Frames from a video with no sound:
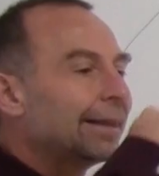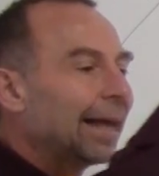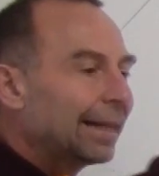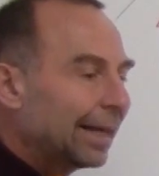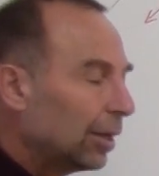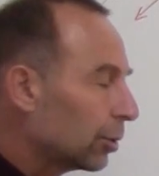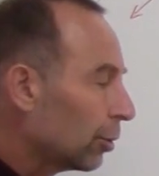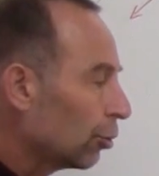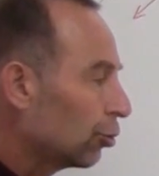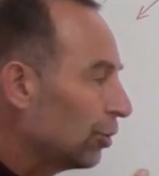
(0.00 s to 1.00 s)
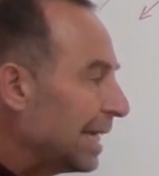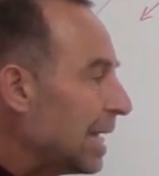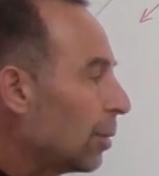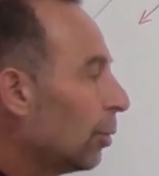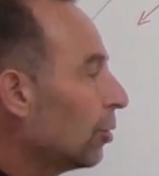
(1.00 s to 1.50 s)
that integral should
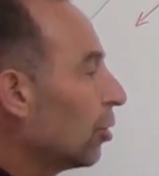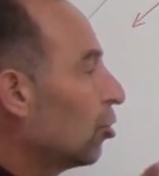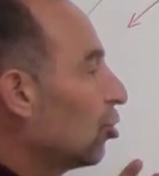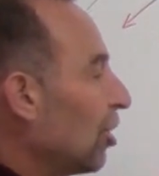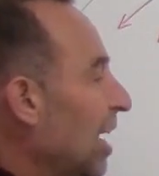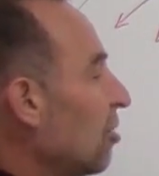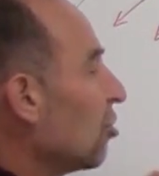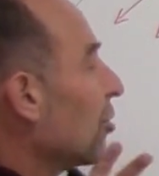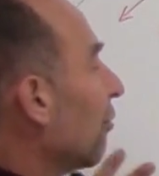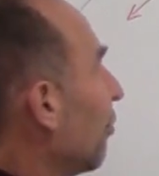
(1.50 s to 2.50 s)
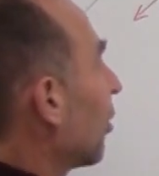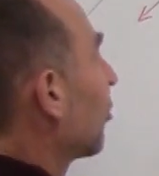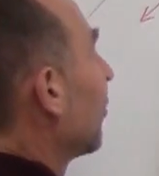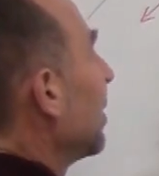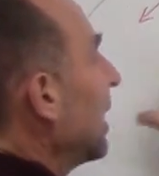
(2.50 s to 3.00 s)
equal the change in the
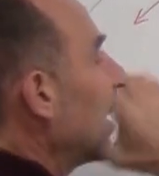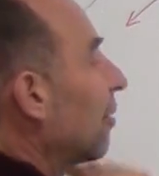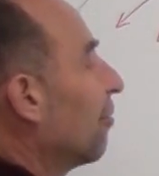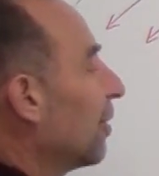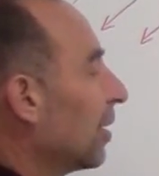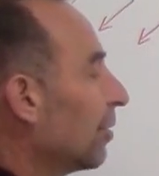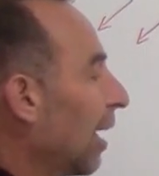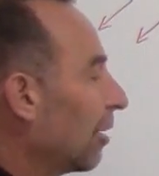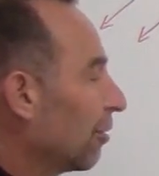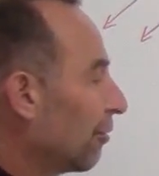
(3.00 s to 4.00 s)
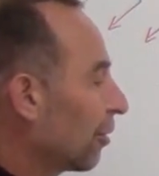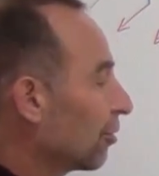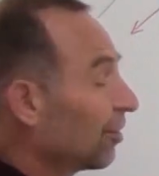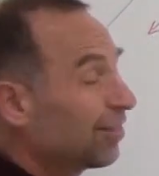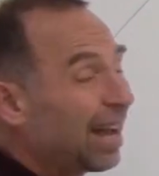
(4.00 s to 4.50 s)
flux of magnetic field as a
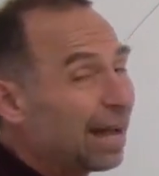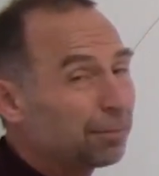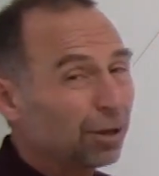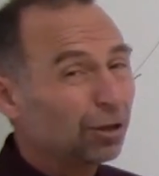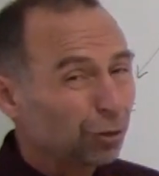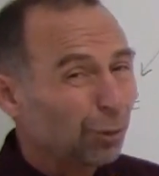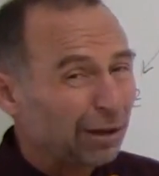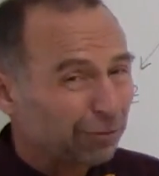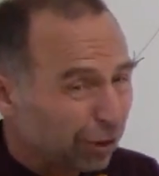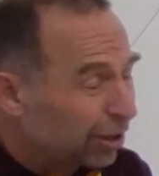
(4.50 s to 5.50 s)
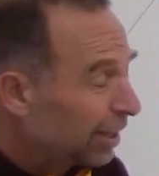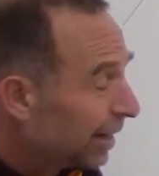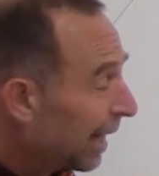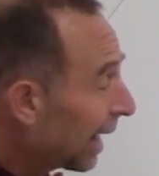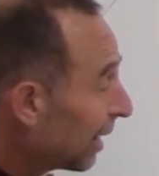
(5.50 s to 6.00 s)
function of time. Another way of looking
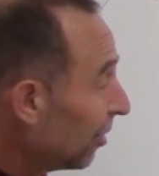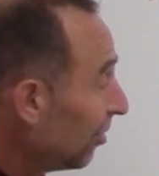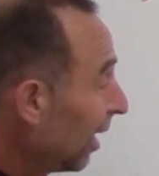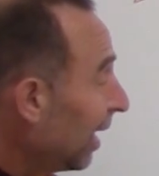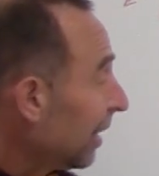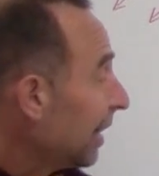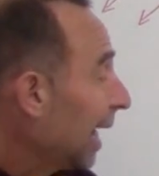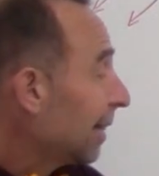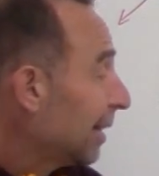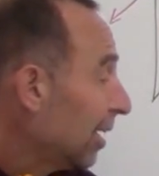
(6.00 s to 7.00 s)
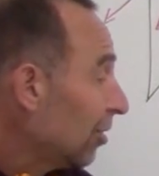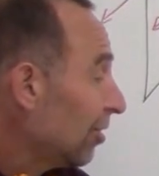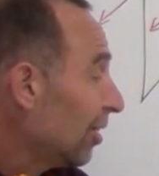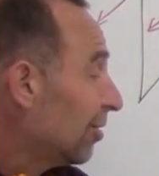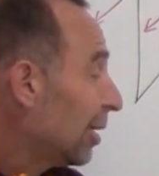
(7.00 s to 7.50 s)
at that is that
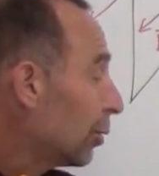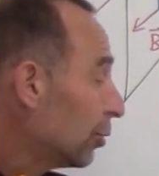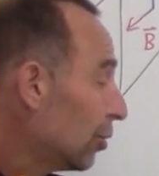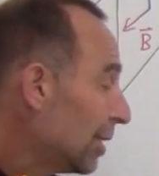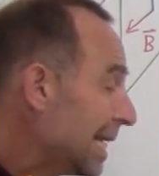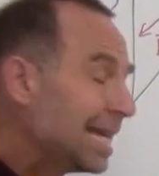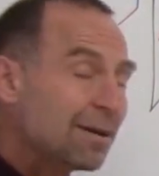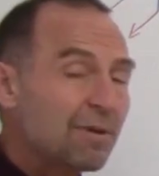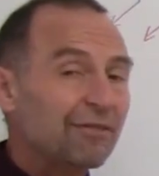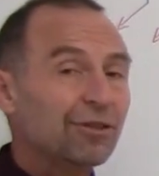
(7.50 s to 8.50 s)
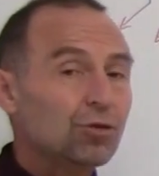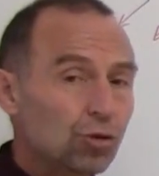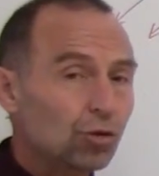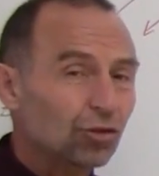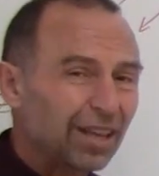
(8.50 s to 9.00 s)
this is equal to the EMF
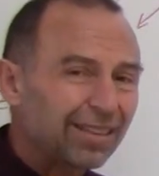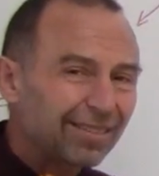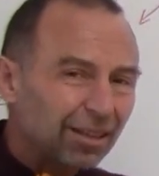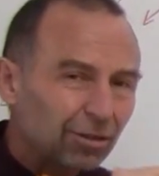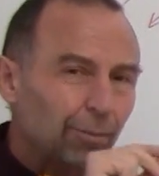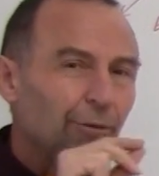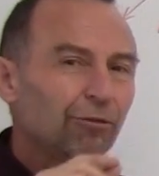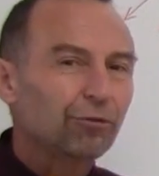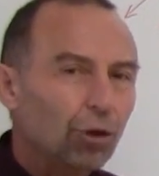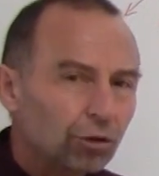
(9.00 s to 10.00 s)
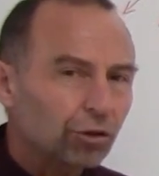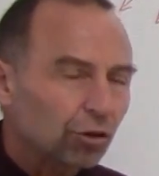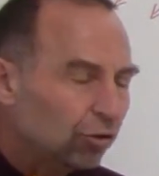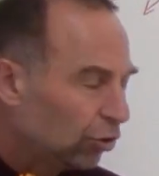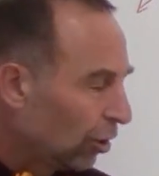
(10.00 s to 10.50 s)
induced. It sets up a
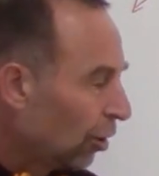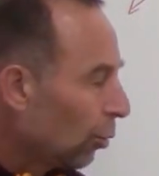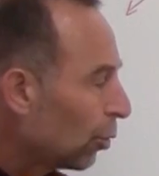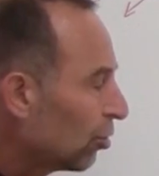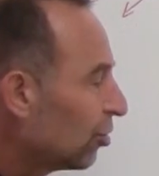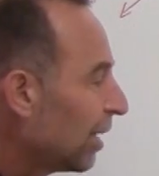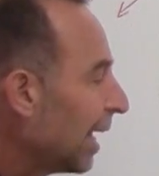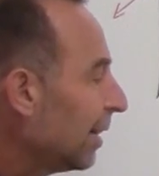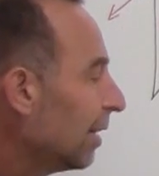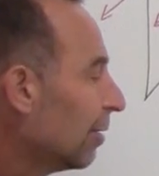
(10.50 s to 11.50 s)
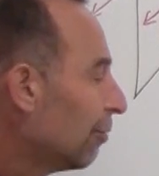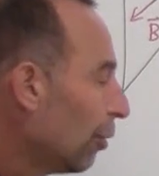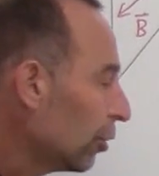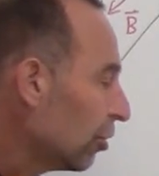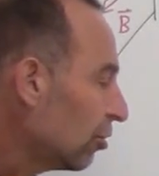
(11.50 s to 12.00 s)
voltage, which then the
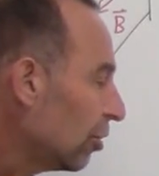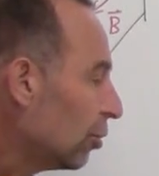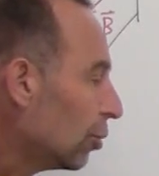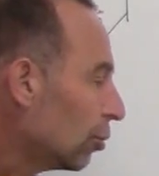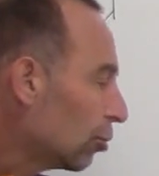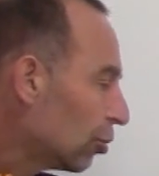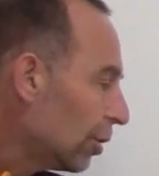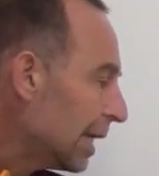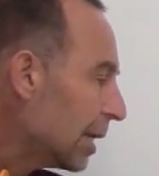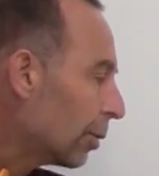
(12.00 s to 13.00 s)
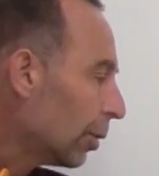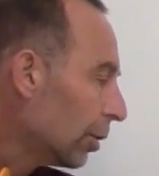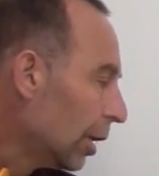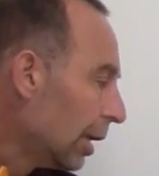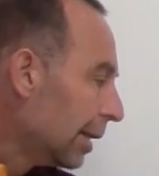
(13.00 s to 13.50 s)
voltage induced should
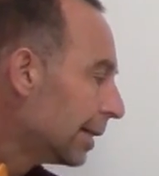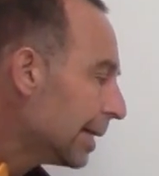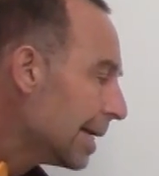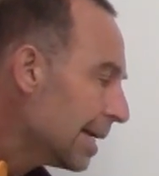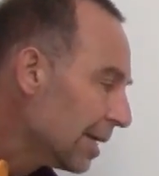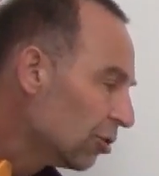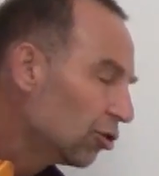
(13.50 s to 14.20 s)
equal the